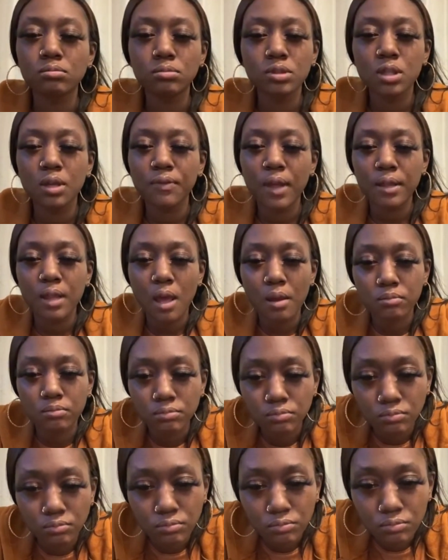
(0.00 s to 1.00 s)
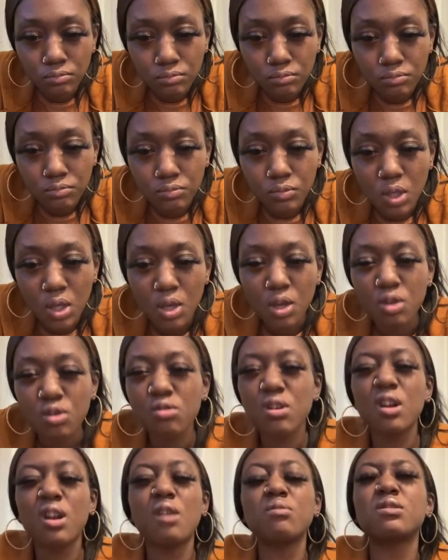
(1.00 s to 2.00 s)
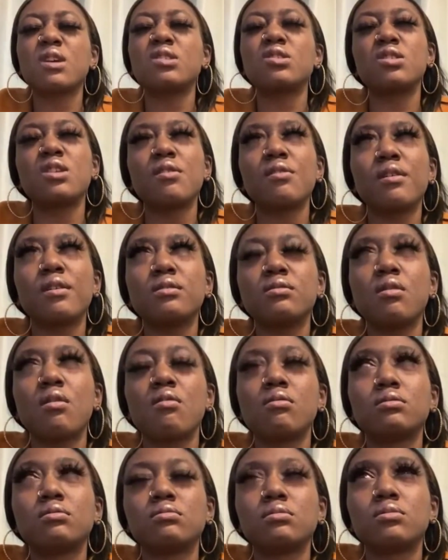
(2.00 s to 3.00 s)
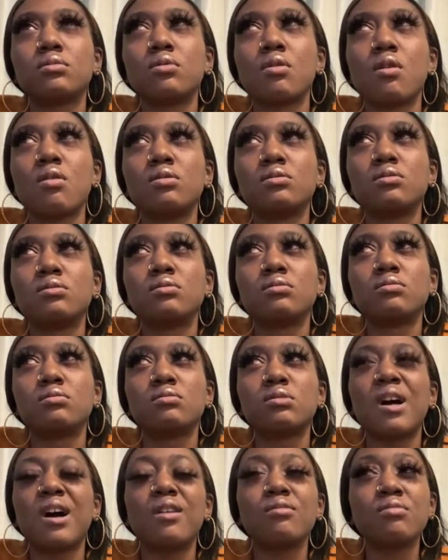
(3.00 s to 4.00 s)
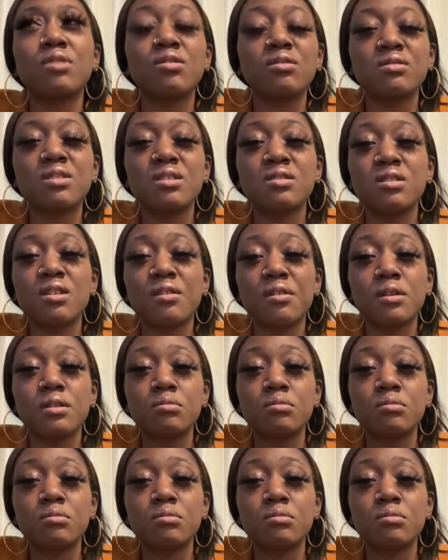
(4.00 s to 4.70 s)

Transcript: Stuff like that. You get along with Sagittarius? I don't know no Sagittarius.